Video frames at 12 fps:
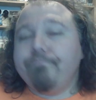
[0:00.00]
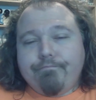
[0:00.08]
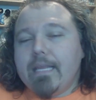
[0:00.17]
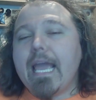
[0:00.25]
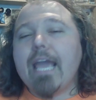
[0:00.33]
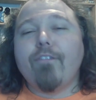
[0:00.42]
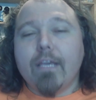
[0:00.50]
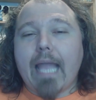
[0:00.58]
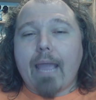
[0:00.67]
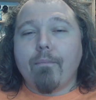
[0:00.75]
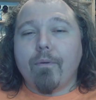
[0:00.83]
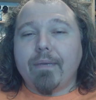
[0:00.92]
if you
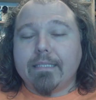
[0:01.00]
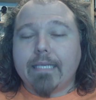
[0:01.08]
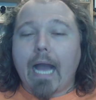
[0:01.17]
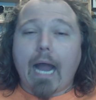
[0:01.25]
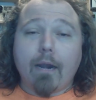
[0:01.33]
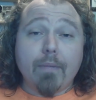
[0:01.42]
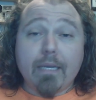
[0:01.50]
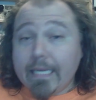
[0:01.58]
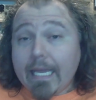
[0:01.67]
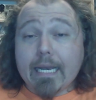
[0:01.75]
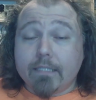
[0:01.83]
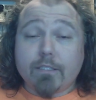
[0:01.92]
name him, he's got him. And
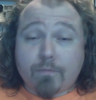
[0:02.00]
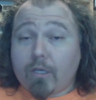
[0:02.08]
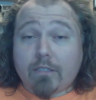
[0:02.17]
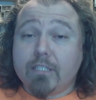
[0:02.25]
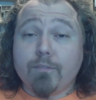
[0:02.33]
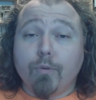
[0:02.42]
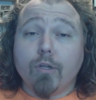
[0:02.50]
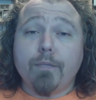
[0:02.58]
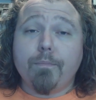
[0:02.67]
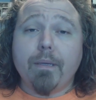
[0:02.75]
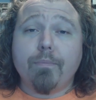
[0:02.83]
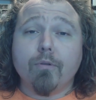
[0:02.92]
again, it's because he's bullied
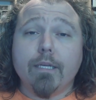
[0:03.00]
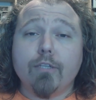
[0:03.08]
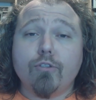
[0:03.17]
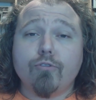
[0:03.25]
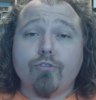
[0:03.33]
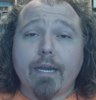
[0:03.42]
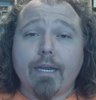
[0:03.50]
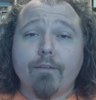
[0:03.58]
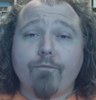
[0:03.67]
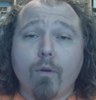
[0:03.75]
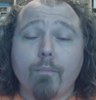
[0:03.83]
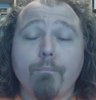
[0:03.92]
people into trading
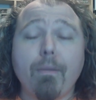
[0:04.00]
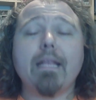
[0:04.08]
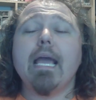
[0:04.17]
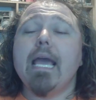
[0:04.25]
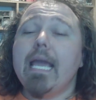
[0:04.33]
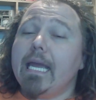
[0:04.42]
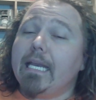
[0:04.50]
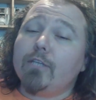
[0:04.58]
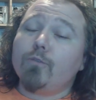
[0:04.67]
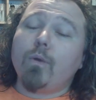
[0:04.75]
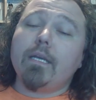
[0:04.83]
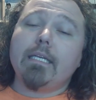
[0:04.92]
for him. But it
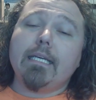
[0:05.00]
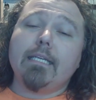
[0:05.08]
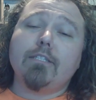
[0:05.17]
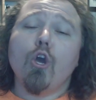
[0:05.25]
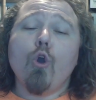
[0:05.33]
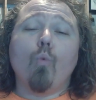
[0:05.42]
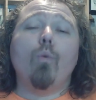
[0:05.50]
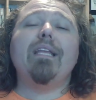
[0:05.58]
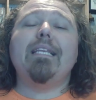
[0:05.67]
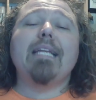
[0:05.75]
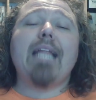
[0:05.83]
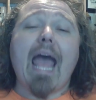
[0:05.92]
is what it is. We
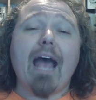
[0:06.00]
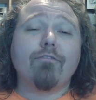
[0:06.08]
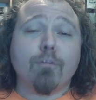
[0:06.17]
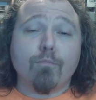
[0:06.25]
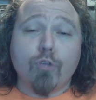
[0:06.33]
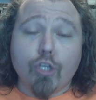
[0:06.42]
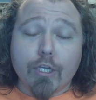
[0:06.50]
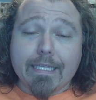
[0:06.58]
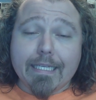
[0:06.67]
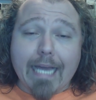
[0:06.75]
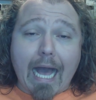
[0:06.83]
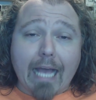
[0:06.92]
did have some
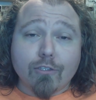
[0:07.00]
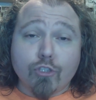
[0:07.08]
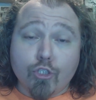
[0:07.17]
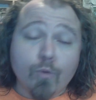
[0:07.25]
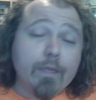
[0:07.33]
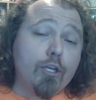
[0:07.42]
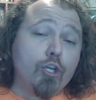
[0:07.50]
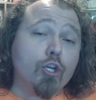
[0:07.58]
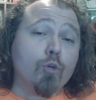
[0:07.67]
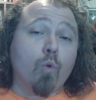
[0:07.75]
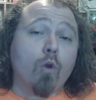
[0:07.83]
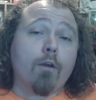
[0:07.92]
good guys doing
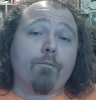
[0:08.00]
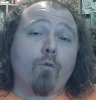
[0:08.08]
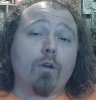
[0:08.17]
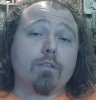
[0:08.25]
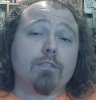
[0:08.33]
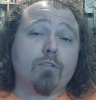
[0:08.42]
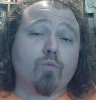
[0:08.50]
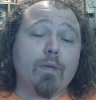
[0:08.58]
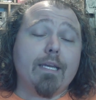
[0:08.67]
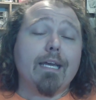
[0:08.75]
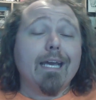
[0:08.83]
good work for us this week,